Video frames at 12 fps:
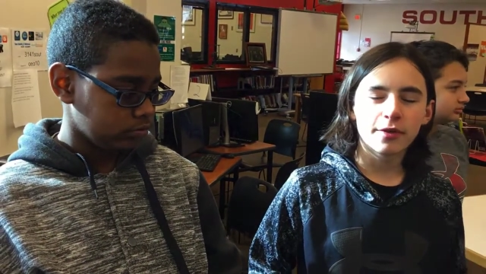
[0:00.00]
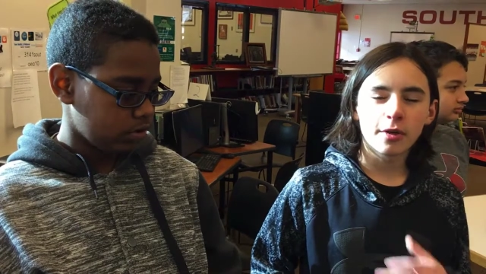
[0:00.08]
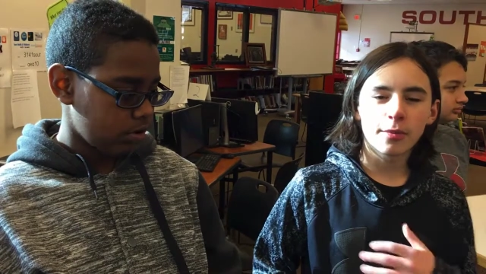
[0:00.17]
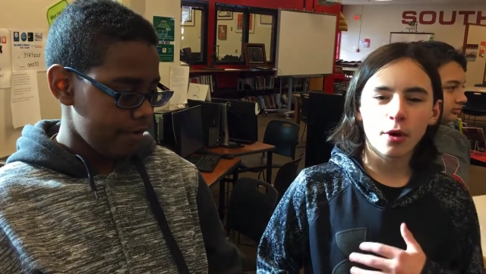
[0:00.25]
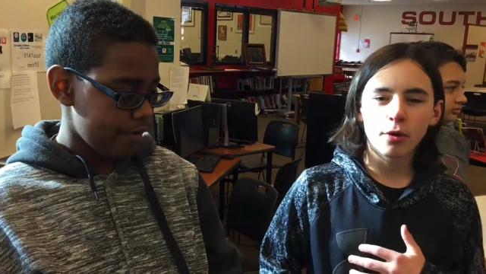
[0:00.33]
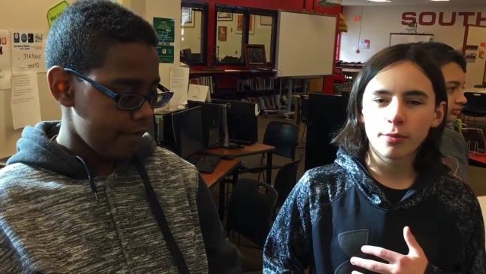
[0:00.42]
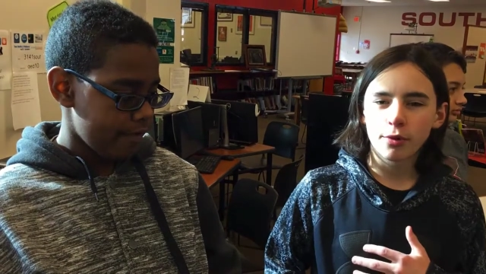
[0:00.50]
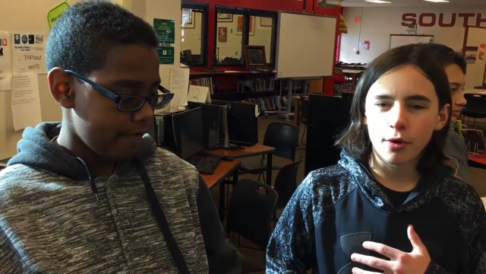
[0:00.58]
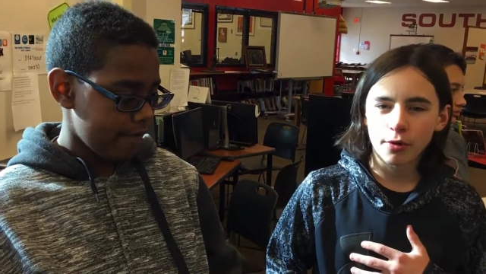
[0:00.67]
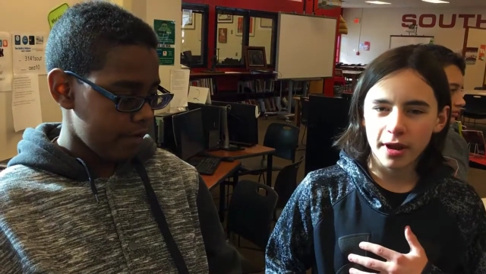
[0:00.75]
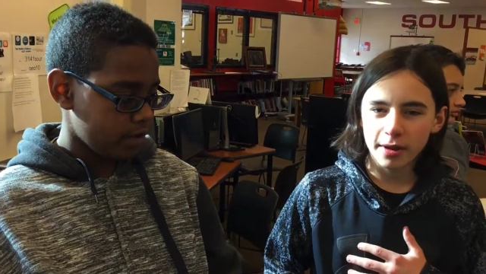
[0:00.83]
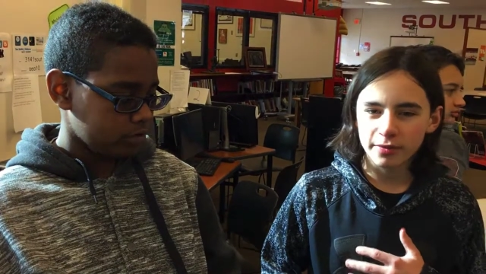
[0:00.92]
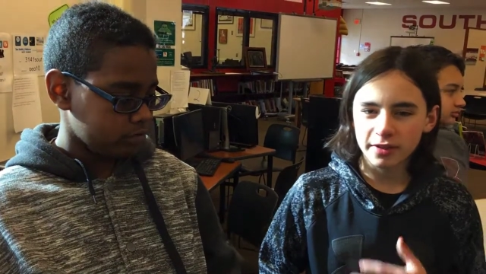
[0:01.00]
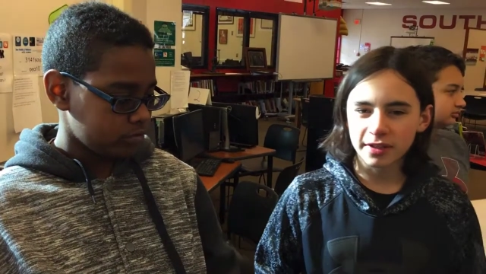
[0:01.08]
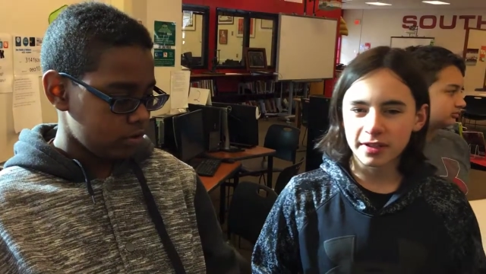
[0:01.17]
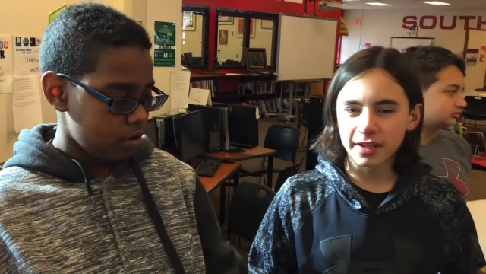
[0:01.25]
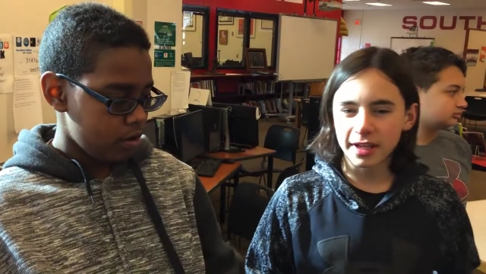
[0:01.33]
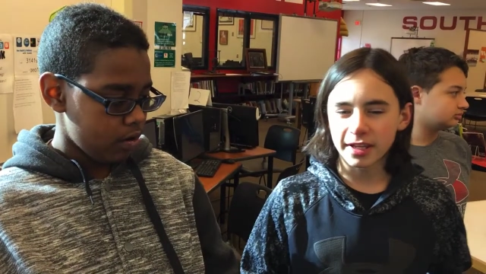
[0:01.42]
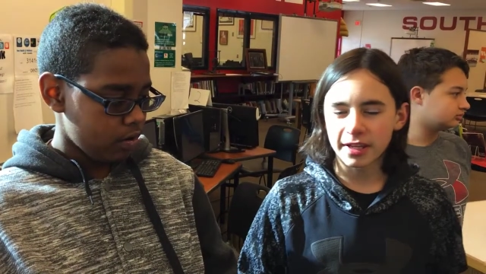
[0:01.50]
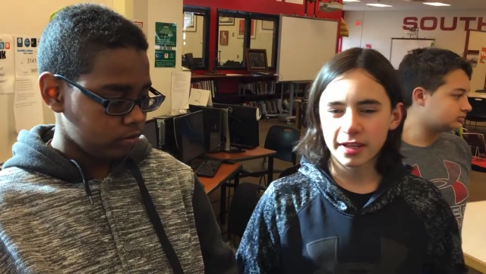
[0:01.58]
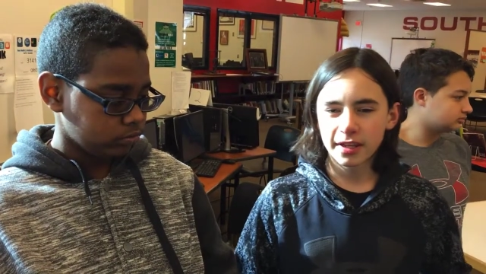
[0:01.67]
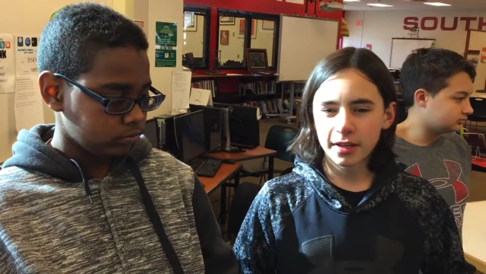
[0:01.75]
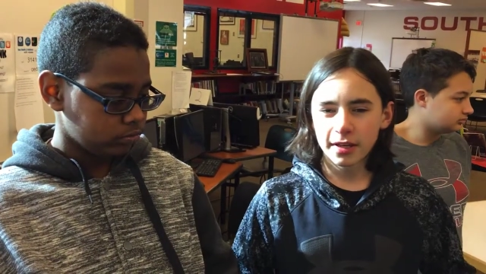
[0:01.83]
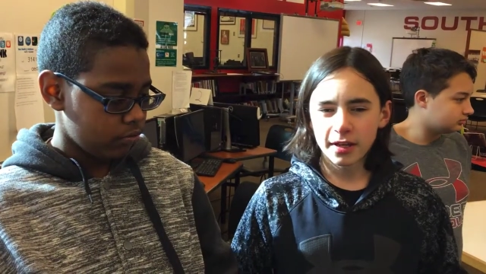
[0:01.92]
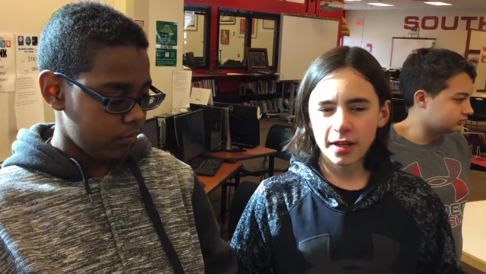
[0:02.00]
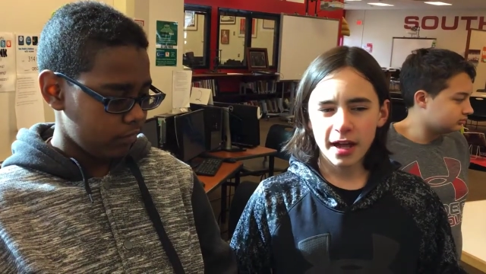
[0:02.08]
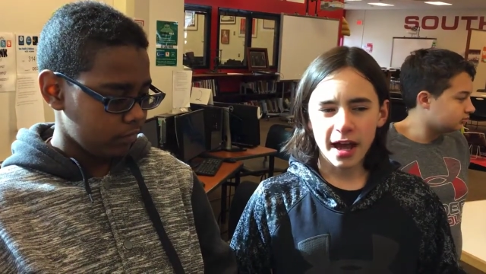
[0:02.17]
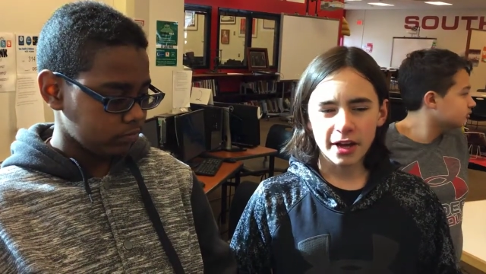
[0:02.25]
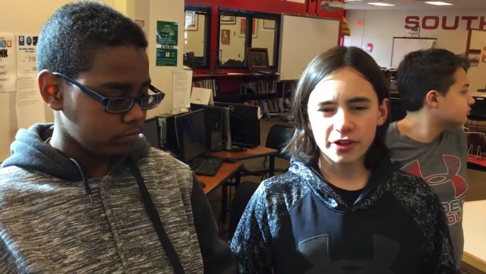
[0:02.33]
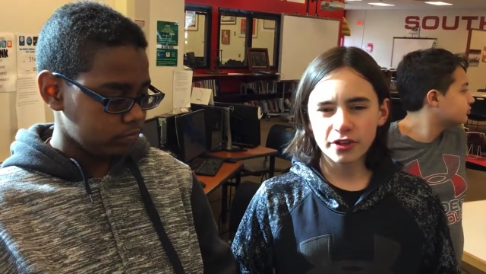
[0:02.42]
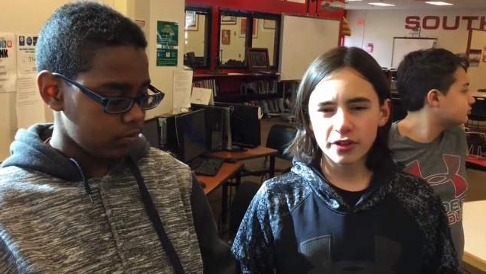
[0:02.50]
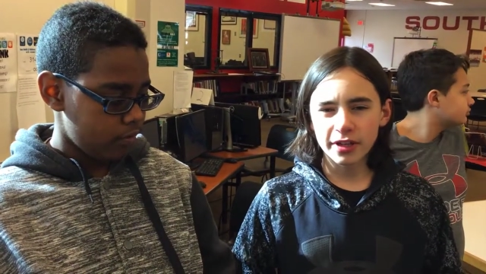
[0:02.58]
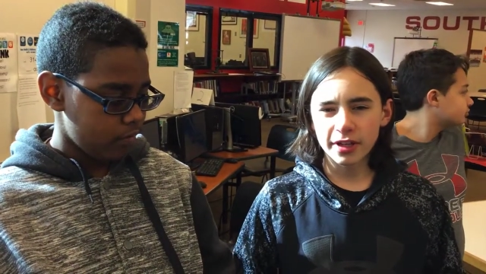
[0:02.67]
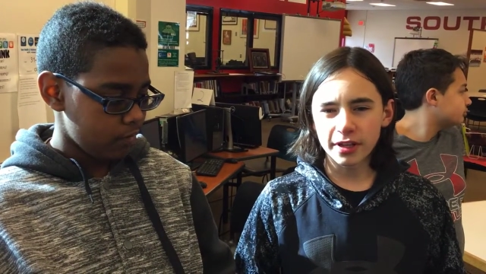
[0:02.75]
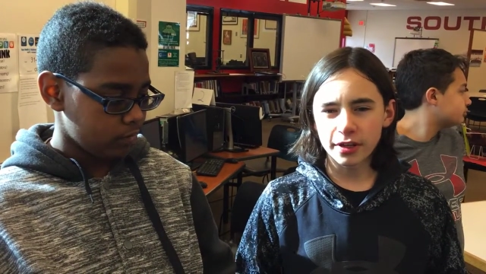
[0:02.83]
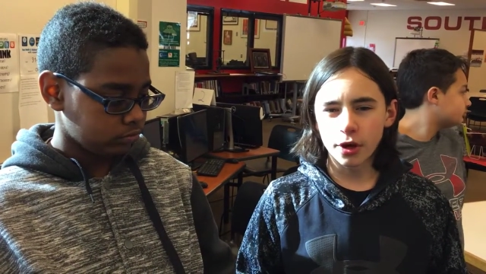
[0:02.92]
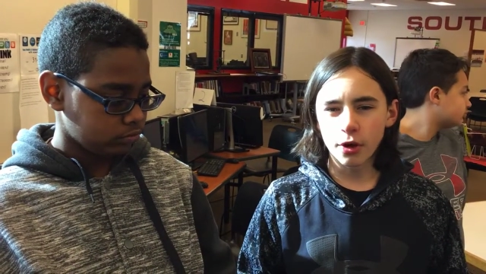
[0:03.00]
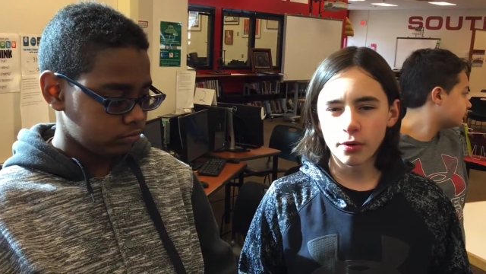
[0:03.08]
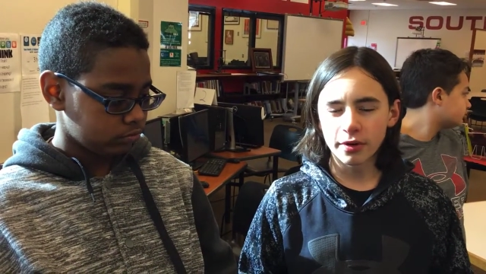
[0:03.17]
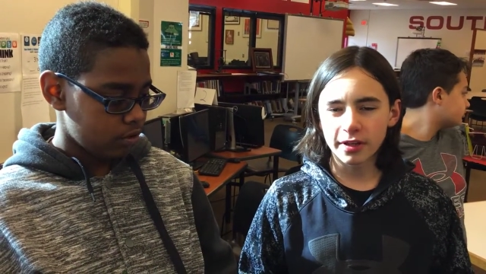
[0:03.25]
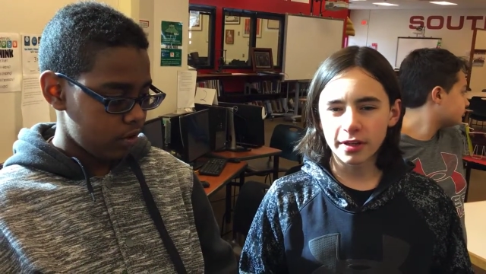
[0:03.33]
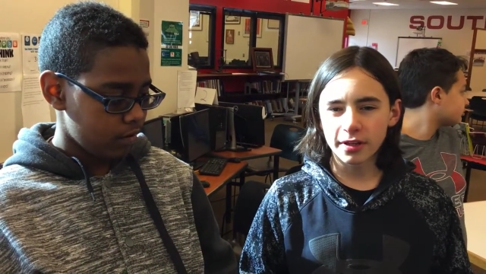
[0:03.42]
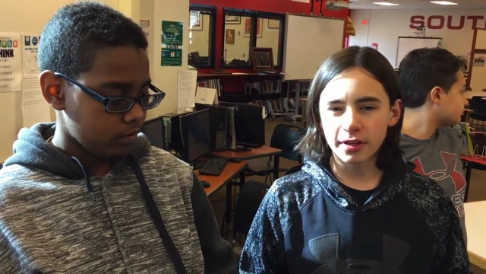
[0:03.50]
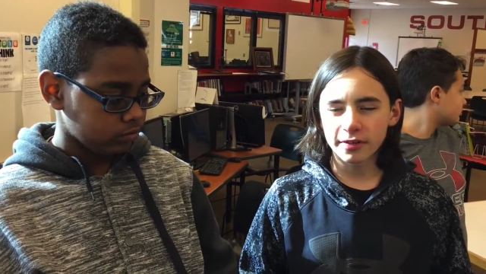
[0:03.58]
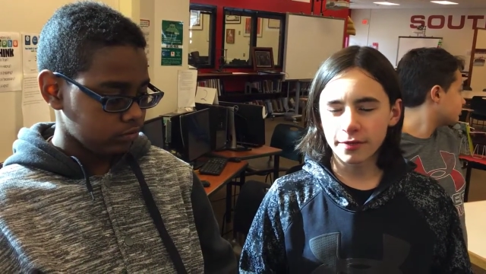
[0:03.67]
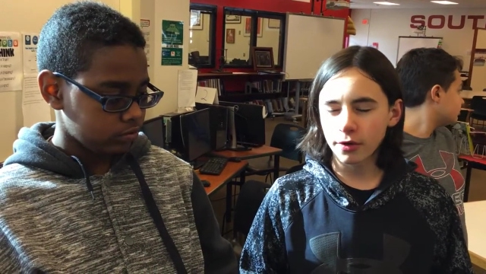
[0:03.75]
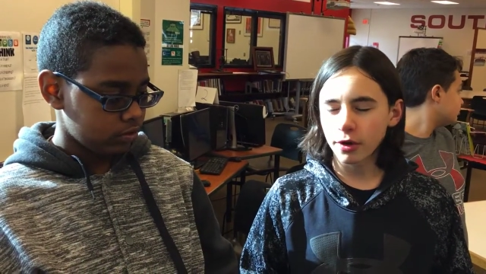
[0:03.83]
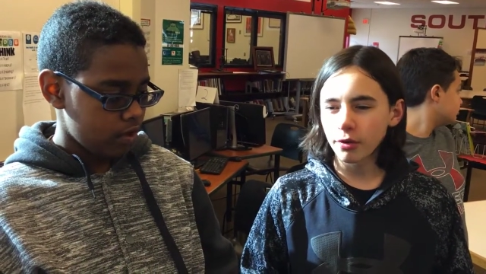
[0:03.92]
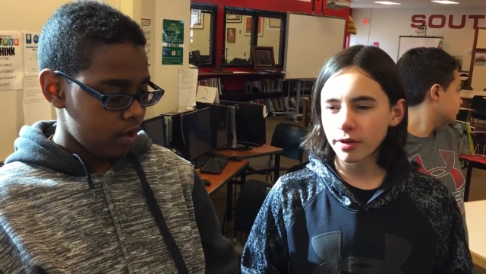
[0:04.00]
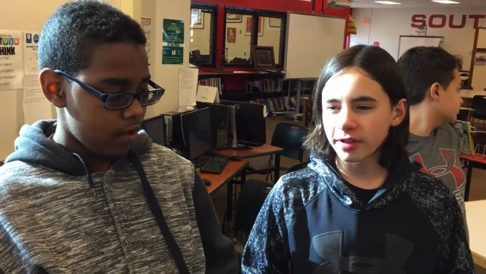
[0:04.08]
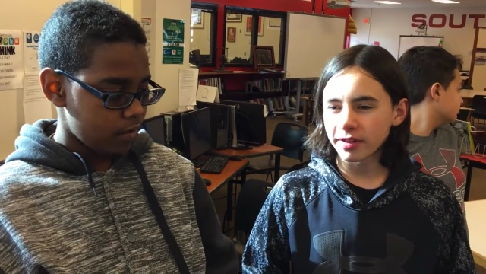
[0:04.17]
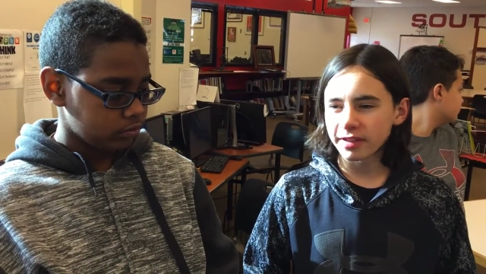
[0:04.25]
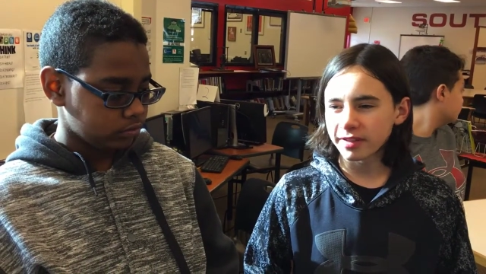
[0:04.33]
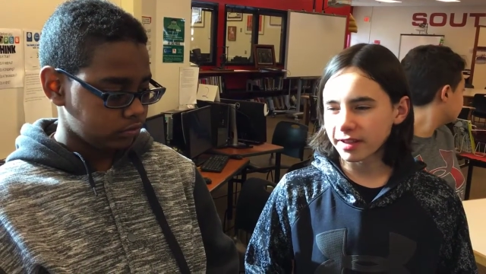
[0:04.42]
Speaker 1: develop our own program to like actually coding things